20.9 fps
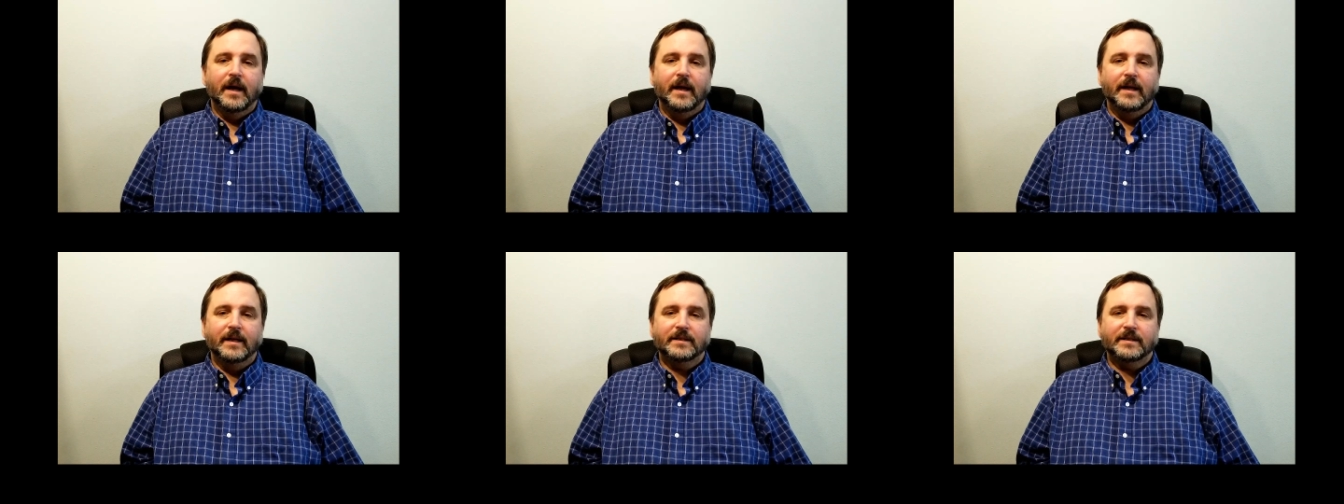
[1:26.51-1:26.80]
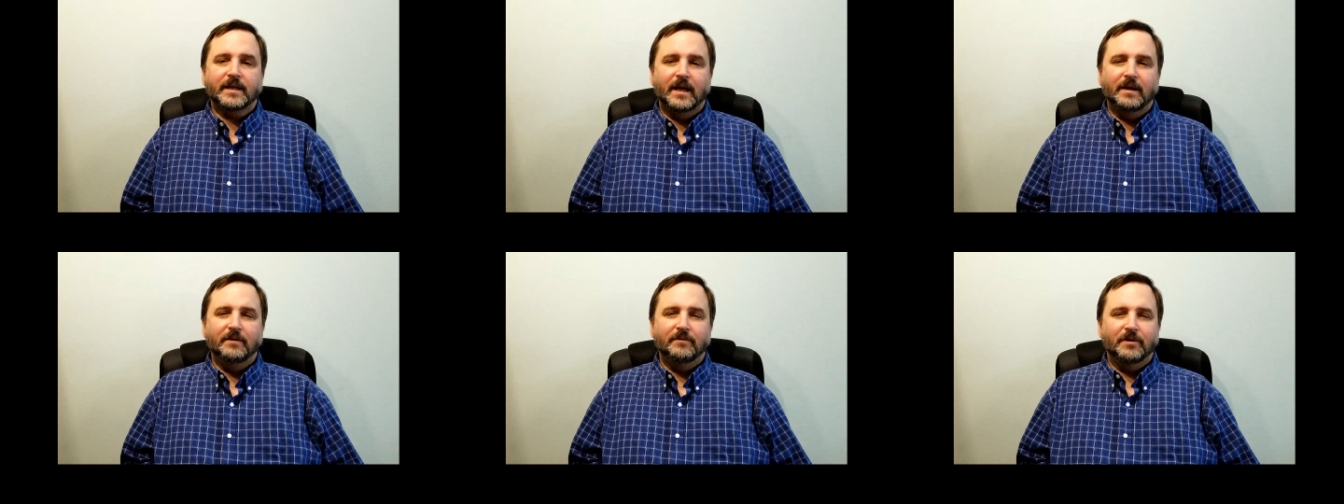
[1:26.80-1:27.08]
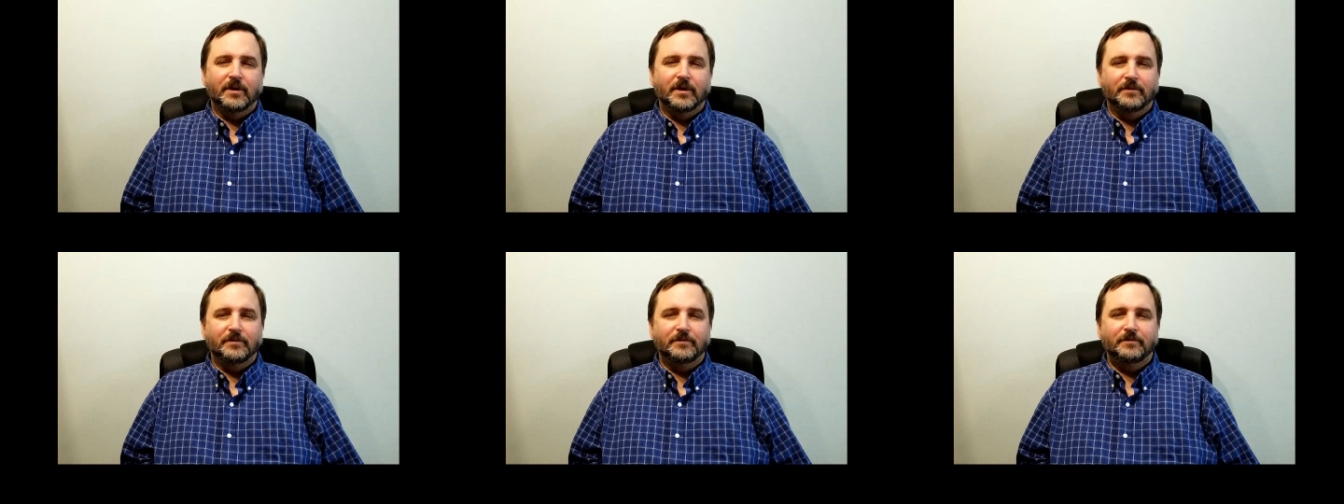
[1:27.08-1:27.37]
It's kind of
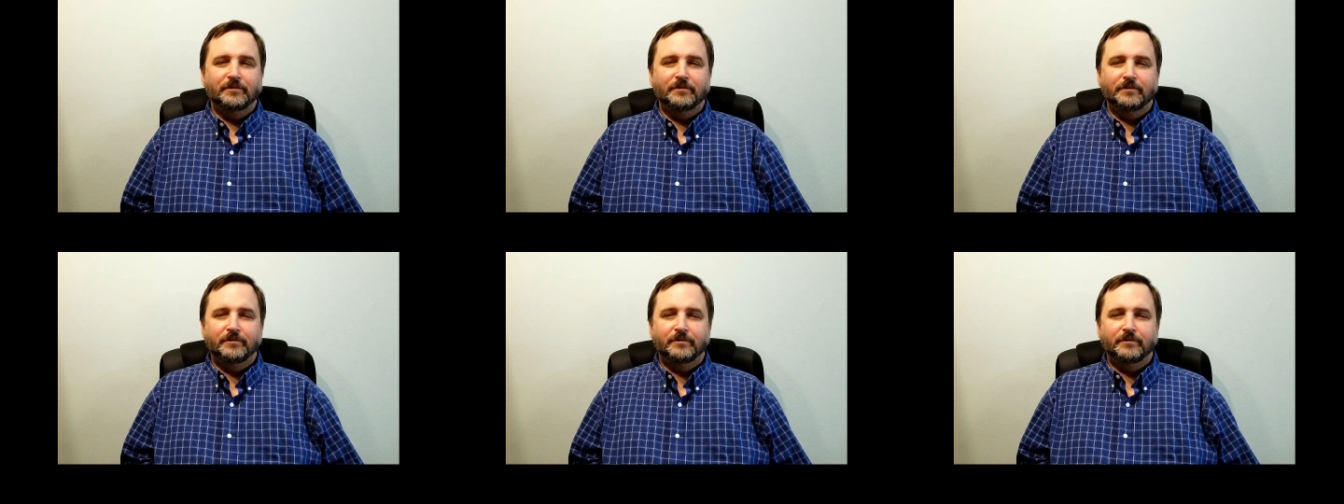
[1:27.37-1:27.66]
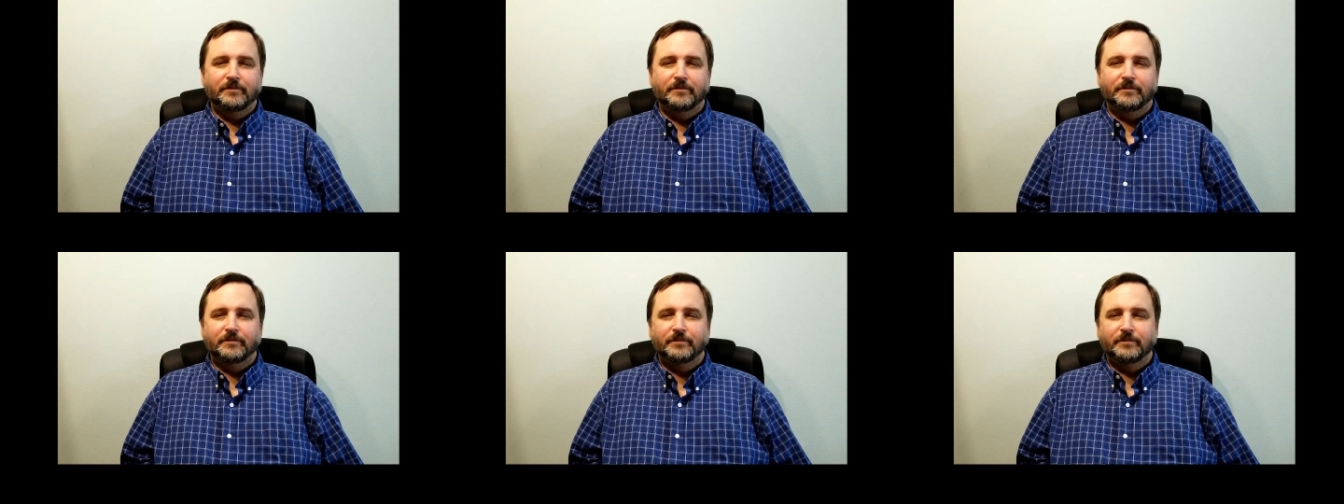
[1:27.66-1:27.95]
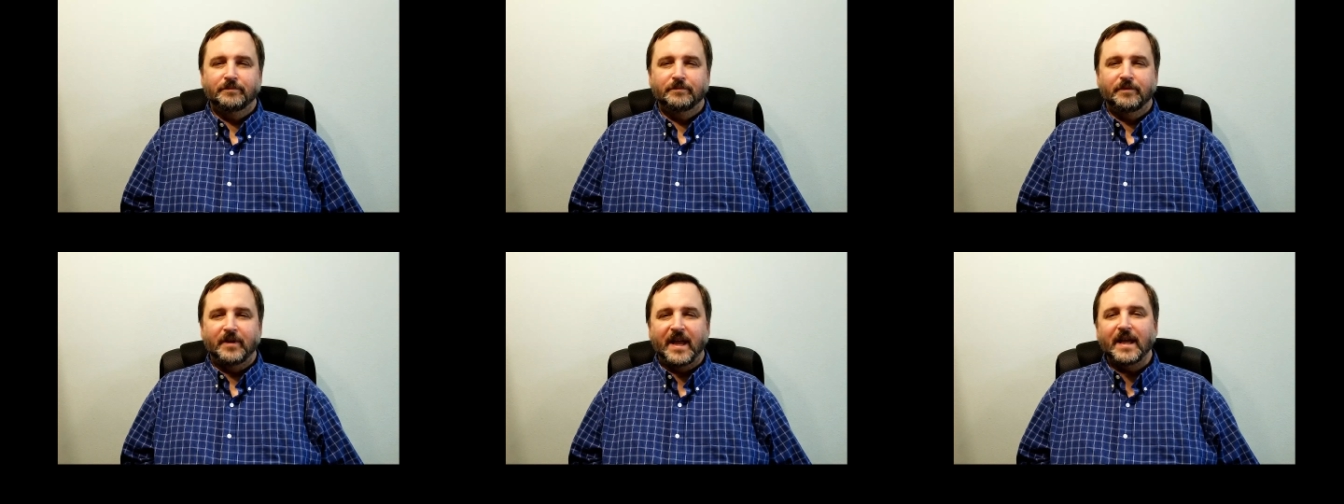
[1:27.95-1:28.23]
a
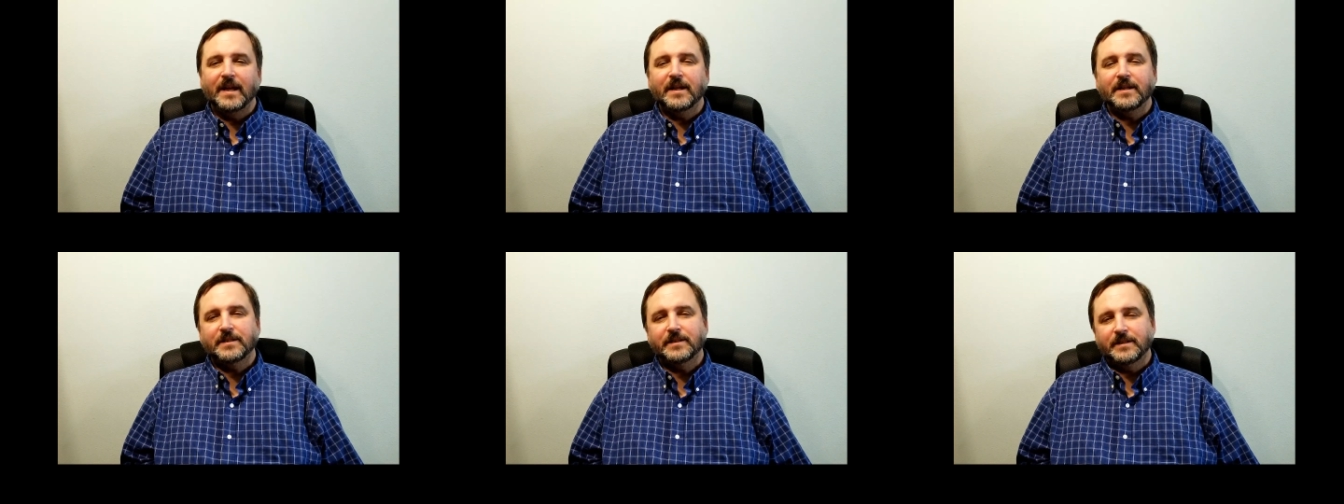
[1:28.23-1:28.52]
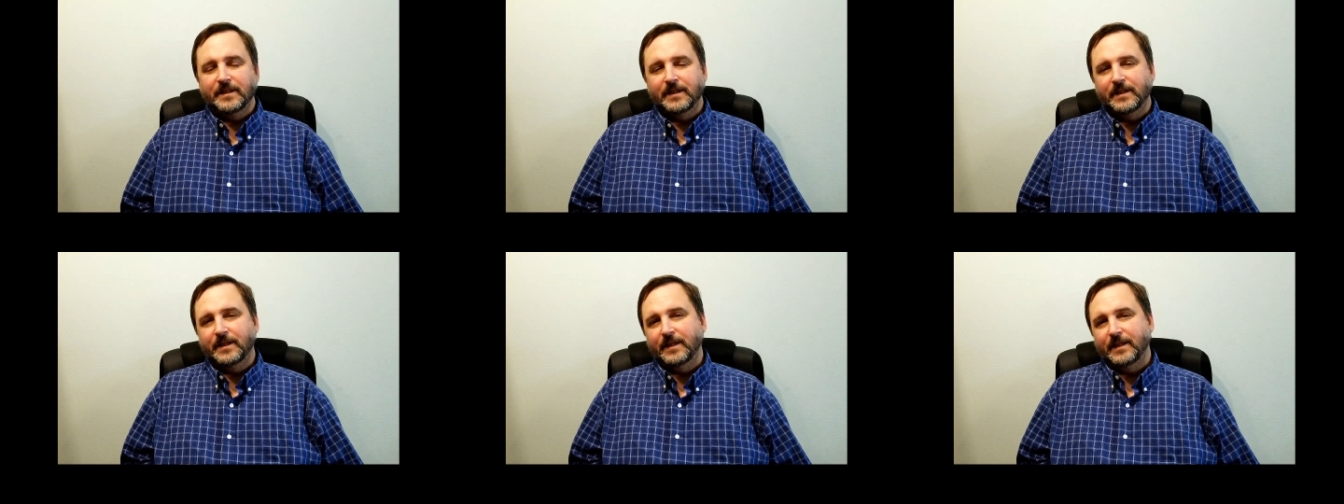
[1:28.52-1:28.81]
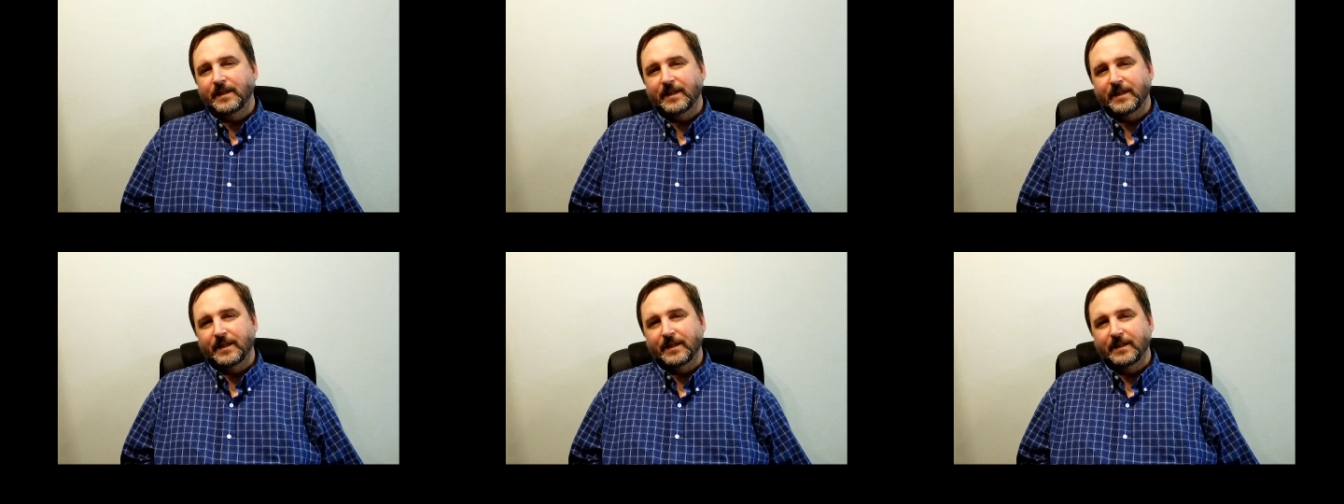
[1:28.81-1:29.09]

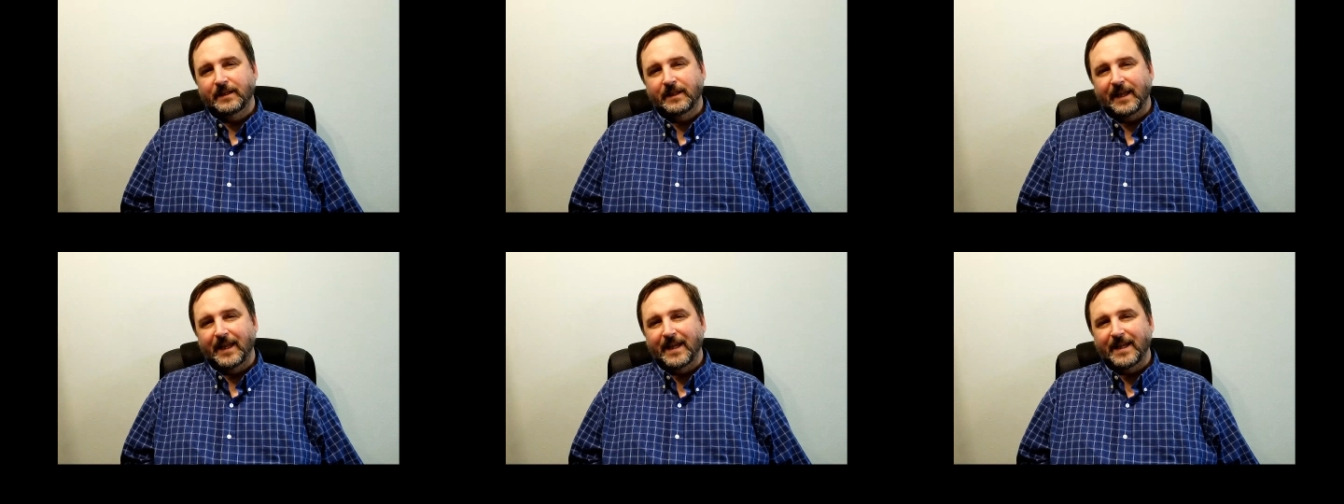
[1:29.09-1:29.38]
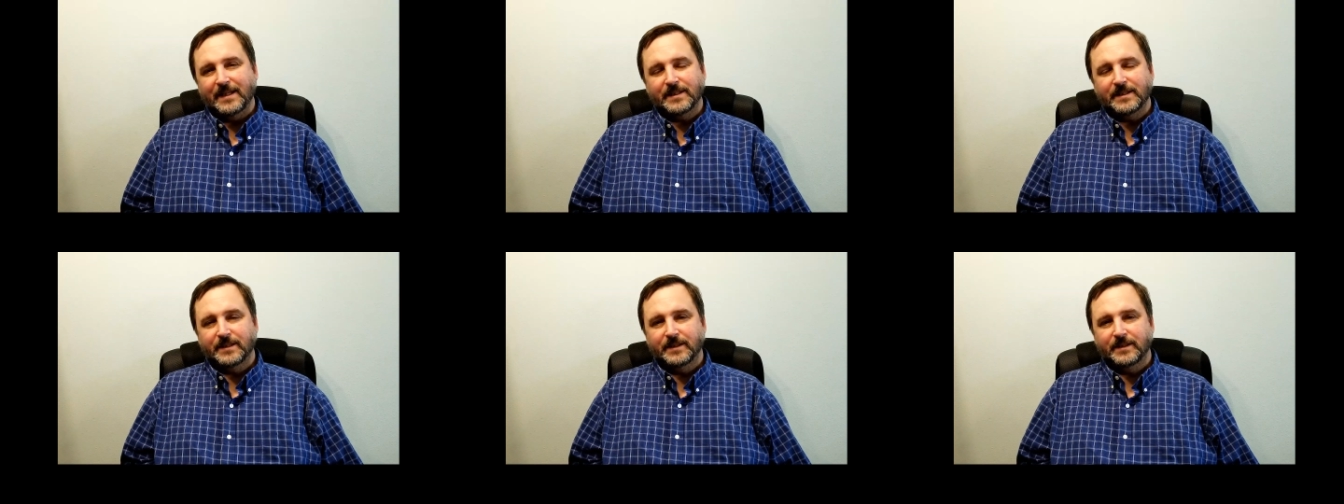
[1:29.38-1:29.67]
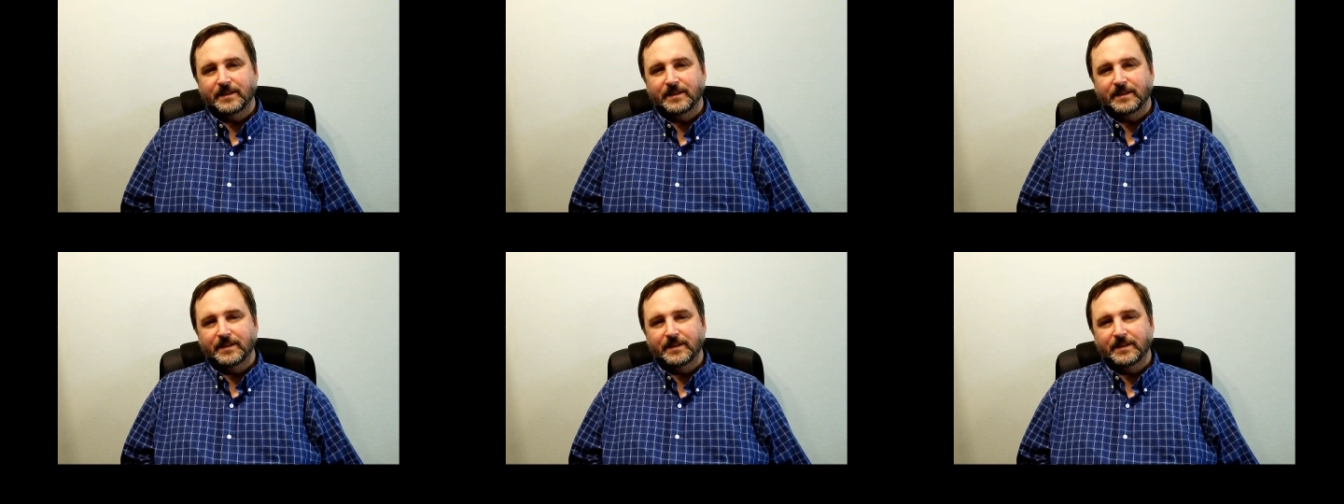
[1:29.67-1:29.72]
fantasy-laced